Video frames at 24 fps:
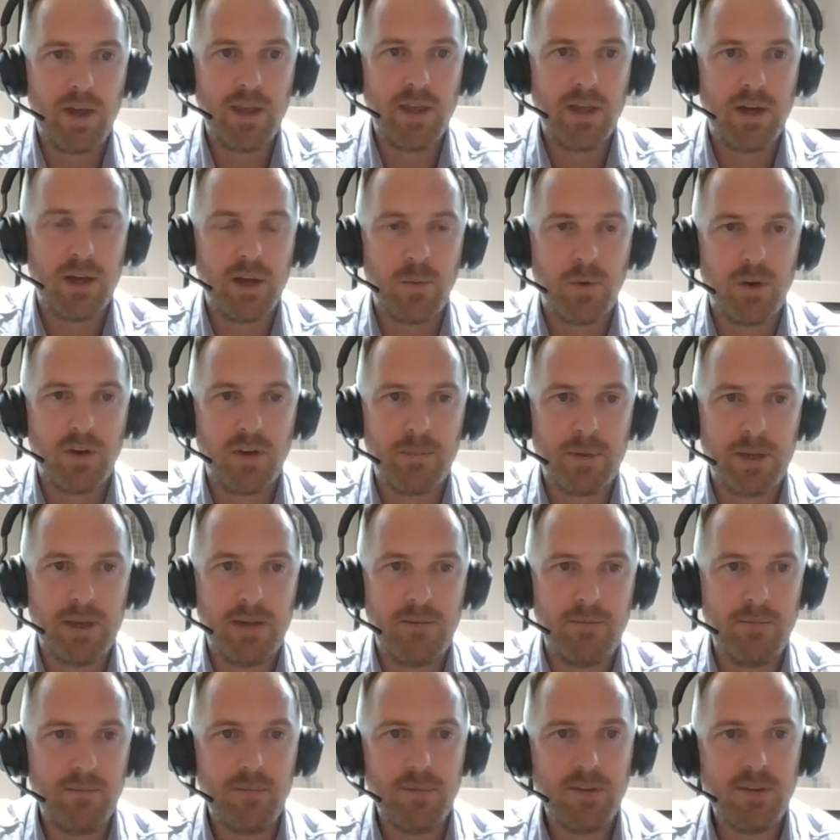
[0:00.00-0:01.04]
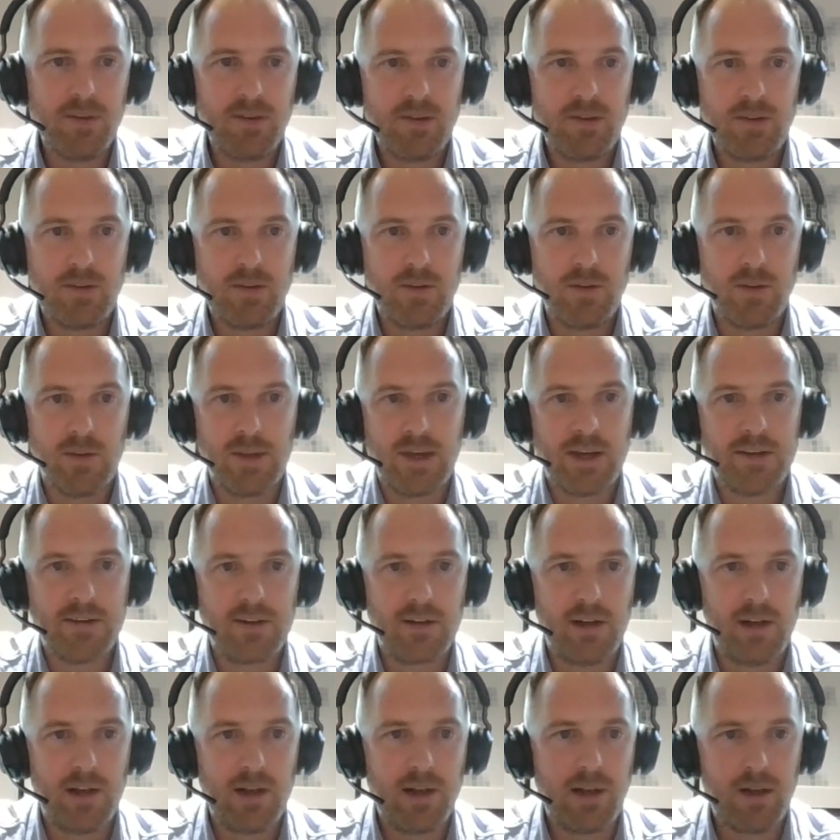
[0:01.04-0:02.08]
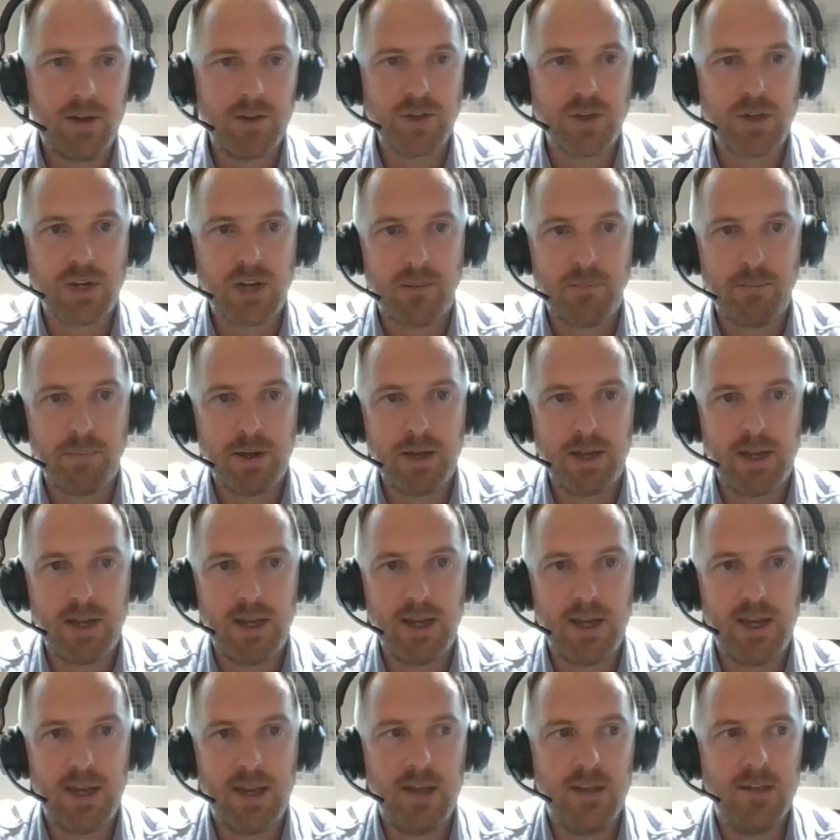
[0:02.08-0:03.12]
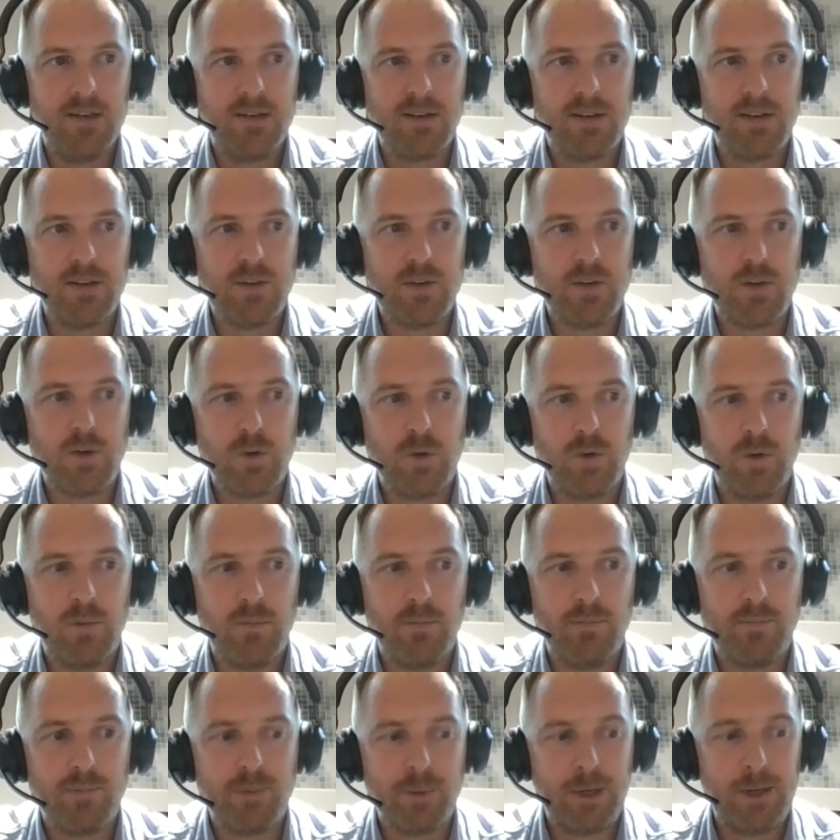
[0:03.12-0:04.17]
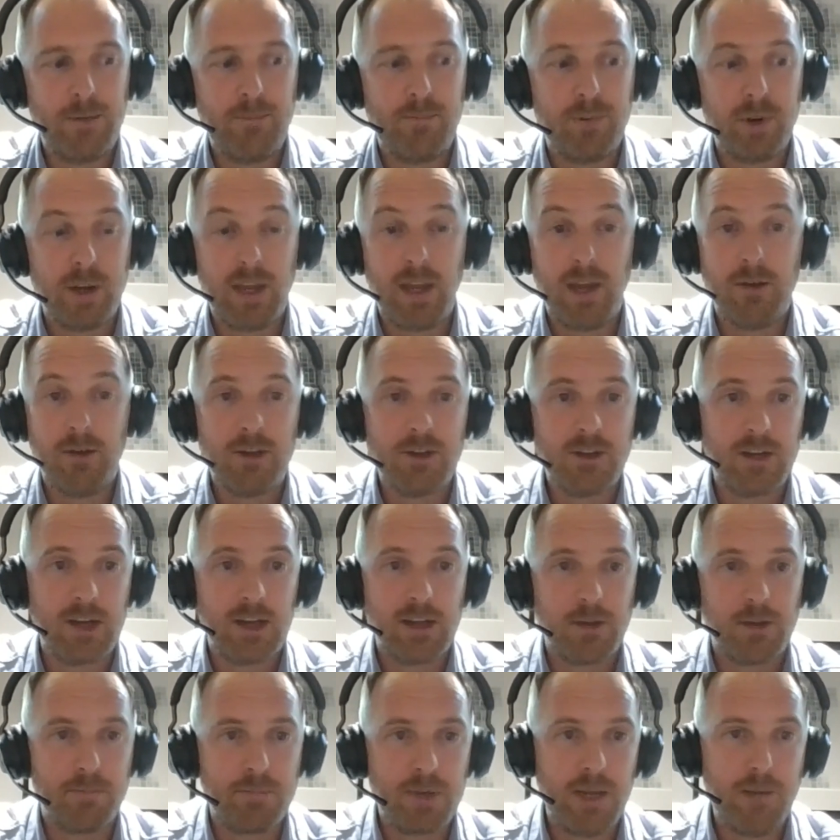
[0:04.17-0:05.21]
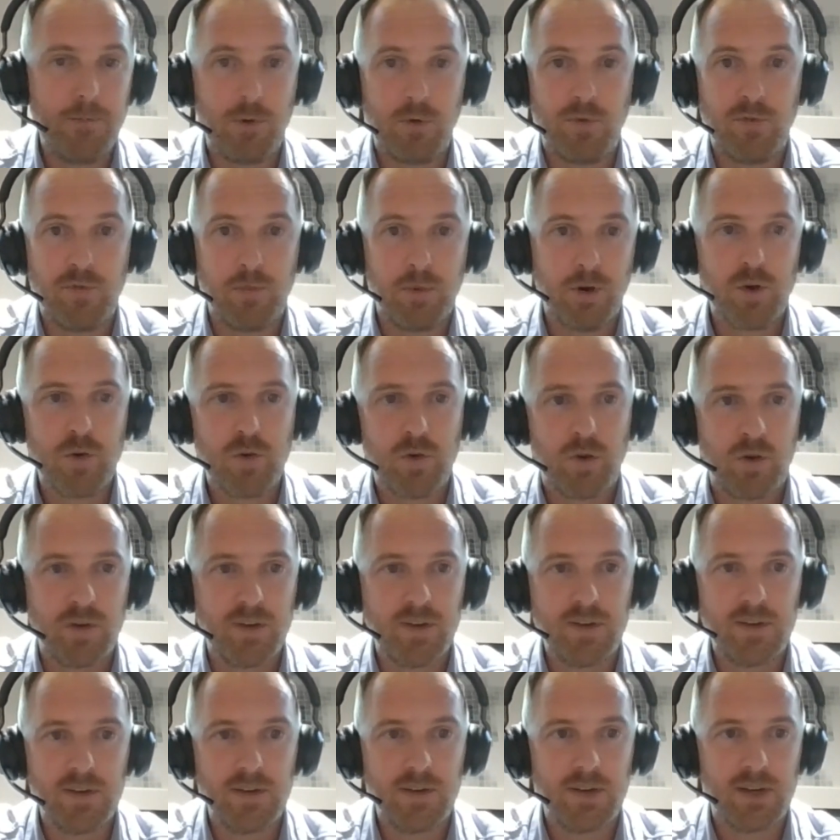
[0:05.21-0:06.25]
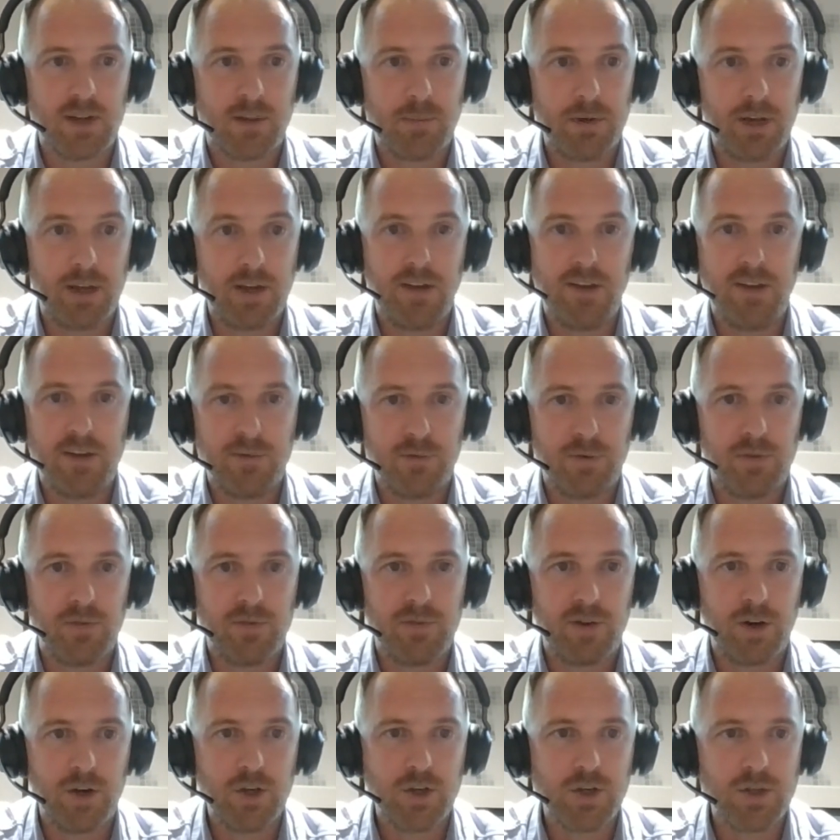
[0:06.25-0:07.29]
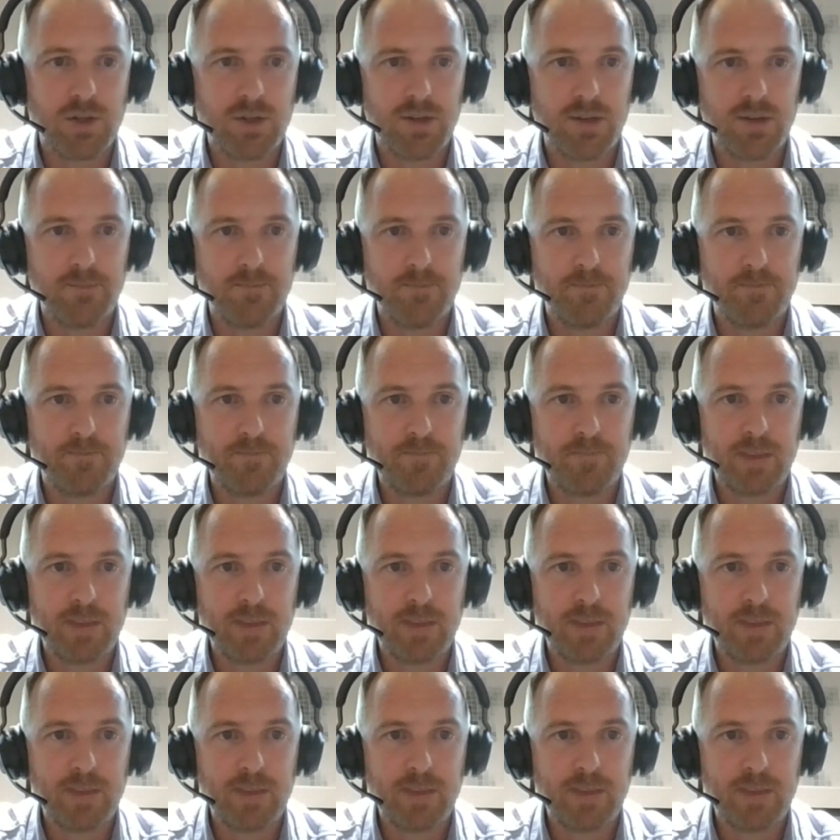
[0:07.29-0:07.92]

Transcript: The way that I want to be doing that in a larger company is to be bringing together people from across the company in different functions